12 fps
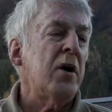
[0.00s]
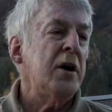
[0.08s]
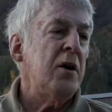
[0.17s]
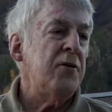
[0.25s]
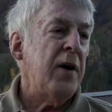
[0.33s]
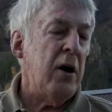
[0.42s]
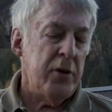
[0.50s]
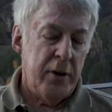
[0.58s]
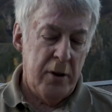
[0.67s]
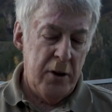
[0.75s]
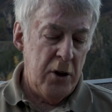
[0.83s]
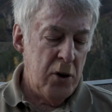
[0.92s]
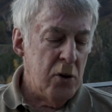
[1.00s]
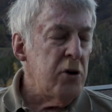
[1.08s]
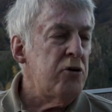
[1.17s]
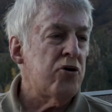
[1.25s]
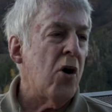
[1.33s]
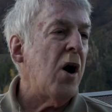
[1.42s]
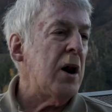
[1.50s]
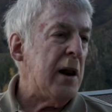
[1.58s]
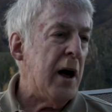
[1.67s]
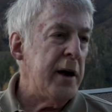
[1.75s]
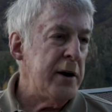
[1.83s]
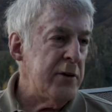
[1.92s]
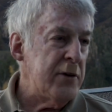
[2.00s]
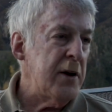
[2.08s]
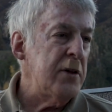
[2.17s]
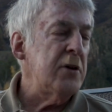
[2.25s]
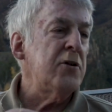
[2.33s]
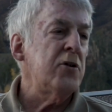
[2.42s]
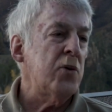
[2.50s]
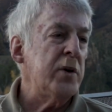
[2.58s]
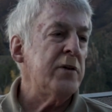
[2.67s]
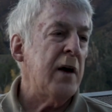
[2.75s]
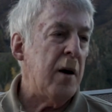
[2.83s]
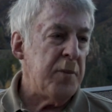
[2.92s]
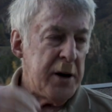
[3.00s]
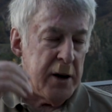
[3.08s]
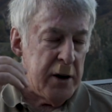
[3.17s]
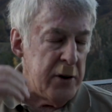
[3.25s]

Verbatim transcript: enough out, that you can draw a line and say, this is what's happening.